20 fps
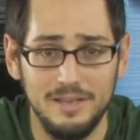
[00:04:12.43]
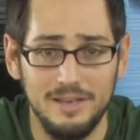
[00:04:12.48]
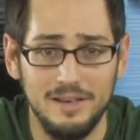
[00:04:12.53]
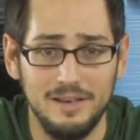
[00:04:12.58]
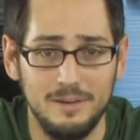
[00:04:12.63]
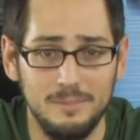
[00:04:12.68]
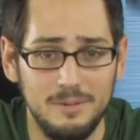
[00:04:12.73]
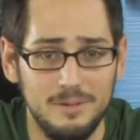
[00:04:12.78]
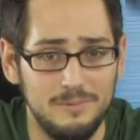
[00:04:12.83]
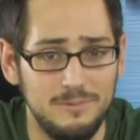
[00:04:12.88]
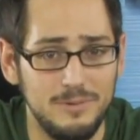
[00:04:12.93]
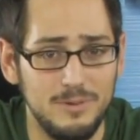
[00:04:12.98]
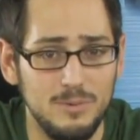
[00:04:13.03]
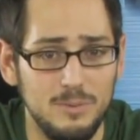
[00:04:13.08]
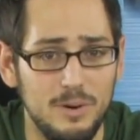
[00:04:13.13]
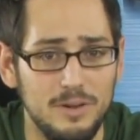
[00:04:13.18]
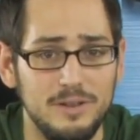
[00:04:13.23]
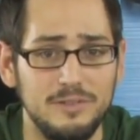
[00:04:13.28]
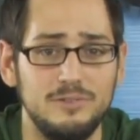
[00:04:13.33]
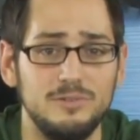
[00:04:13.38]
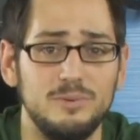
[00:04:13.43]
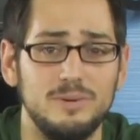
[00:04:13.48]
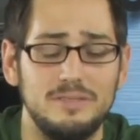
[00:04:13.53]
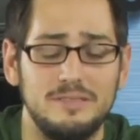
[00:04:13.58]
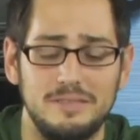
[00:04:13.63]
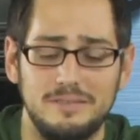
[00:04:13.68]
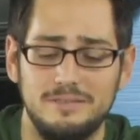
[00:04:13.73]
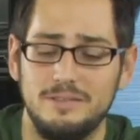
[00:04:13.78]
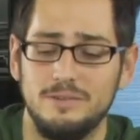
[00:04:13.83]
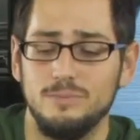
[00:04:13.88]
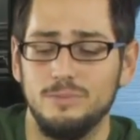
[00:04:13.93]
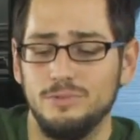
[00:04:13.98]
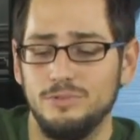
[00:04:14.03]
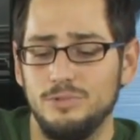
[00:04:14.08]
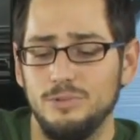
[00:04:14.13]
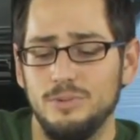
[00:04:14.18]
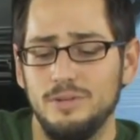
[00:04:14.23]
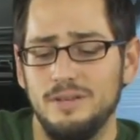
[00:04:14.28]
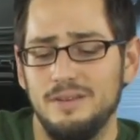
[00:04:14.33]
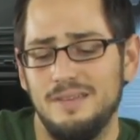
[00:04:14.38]
Um, if you want to do it, this thing will
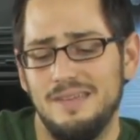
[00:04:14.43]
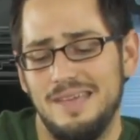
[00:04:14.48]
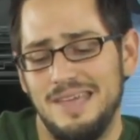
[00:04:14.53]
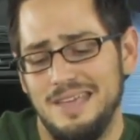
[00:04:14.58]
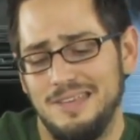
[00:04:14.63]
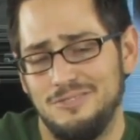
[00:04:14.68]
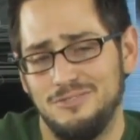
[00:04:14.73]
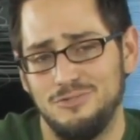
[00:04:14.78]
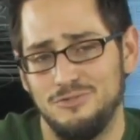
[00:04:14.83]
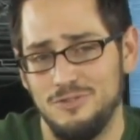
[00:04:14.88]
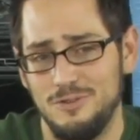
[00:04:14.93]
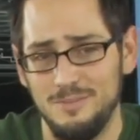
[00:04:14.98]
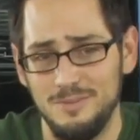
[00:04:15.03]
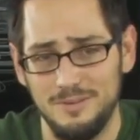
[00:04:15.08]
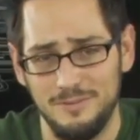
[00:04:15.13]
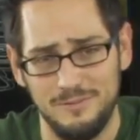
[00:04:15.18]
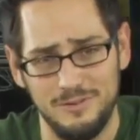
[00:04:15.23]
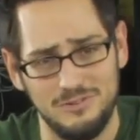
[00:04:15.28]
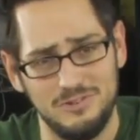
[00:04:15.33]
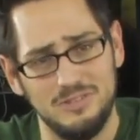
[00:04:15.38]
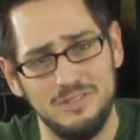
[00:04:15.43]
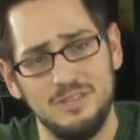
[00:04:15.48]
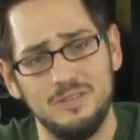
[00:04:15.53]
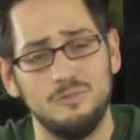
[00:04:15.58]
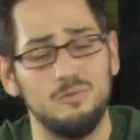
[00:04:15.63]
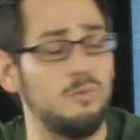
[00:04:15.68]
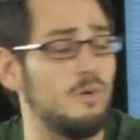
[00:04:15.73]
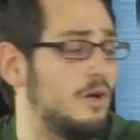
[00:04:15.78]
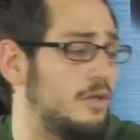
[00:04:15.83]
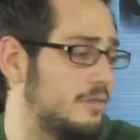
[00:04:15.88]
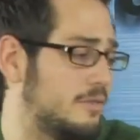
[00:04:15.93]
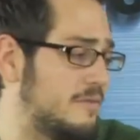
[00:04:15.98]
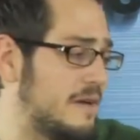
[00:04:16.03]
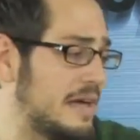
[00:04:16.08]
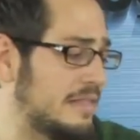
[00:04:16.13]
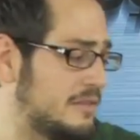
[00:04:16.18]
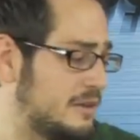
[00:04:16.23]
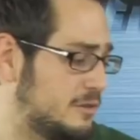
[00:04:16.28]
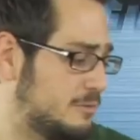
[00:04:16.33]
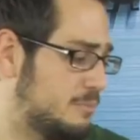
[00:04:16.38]
do it extremely efficiently as well. The
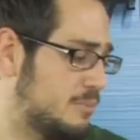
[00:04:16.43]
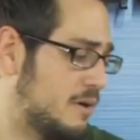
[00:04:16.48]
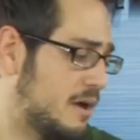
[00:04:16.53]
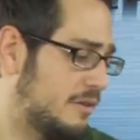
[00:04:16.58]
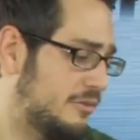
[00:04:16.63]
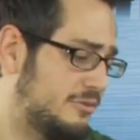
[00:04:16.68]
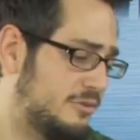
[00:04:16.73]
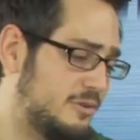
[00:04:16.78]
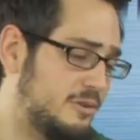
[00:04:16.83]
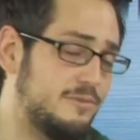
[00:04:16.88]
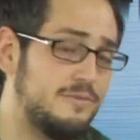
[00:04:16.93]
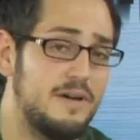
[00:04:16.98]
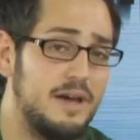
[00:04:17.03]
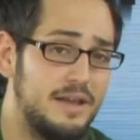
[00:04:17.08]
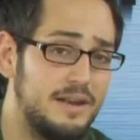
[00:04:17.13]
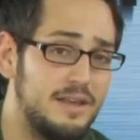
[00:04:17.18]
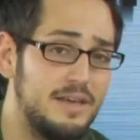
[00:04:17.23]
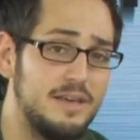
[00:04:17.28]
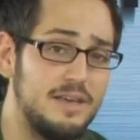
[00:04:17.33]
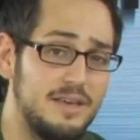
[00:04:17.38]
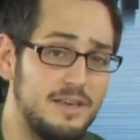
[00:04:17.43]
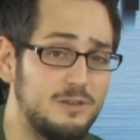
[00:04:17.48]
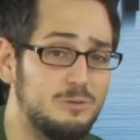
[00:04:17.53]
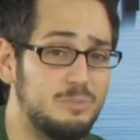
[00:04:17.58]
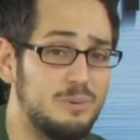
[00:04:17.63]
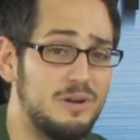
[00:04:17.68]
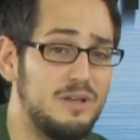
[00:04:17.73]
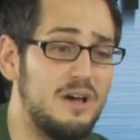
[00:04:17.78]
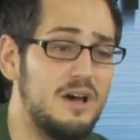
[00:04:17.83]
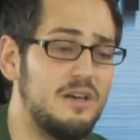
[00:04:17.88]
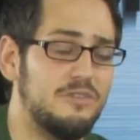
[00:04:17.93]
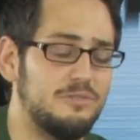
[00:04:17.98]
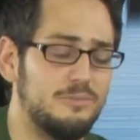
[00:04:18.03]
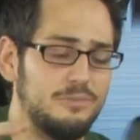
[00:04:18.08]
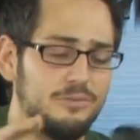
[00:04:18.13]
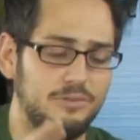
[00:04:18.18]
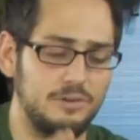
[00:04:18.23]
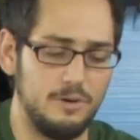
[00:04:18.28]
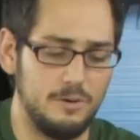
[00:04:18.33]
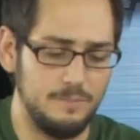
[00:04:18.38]
fact that it's bronze certified is pretty
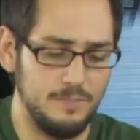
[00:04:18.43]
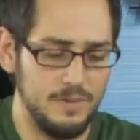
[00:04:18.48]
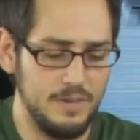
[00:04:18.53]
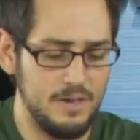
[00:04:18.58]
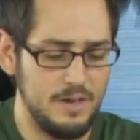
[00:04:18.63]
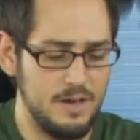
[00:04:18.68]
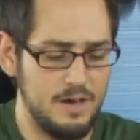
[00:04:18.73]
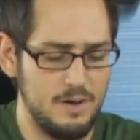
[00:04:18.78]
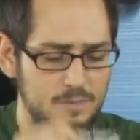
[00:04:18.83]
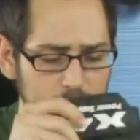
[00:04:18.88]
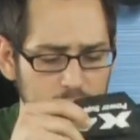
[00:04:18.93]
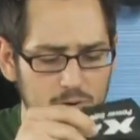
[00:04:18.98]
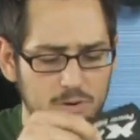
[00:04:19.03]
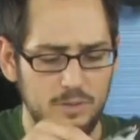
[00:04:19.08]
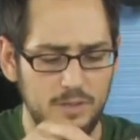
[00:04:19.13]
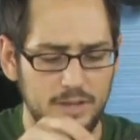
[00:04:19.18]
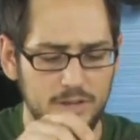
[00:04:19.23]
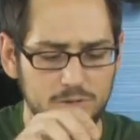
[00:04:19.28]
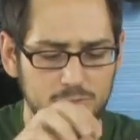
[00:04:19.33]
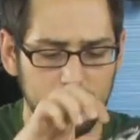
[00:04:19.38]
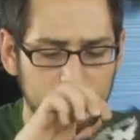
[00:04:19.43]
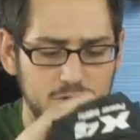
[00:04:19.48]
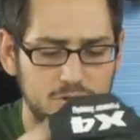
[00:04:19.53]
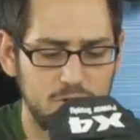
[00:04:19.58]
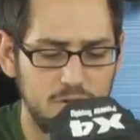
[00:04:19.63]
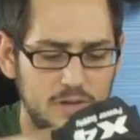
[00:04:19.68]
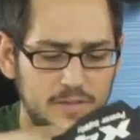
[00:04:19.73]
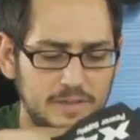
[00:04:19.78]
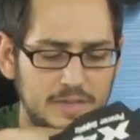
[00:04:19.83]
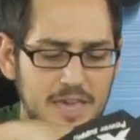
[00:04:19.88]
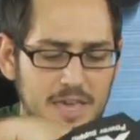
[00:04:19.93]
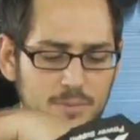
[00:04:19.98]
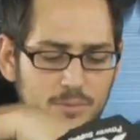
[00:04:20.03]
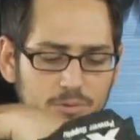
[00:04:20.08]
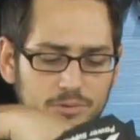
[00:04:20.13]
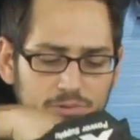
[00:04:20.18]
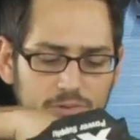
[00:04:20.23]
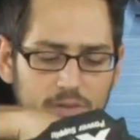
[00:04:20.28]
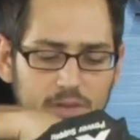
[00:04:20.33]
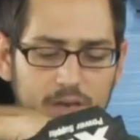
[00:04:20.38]
awesome. So uh, real quick, I just want to show you all the
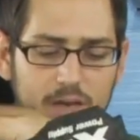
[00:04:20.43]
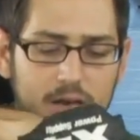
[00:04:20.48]
cables.